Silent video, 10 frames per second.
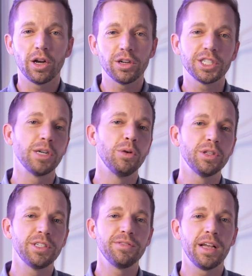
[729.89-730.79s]
large-scale
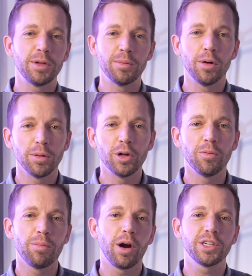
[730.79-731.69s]
multifamily or mobile
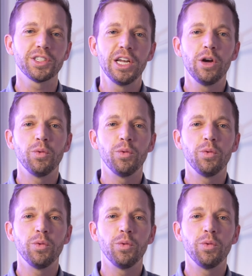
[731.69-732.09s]
home parks.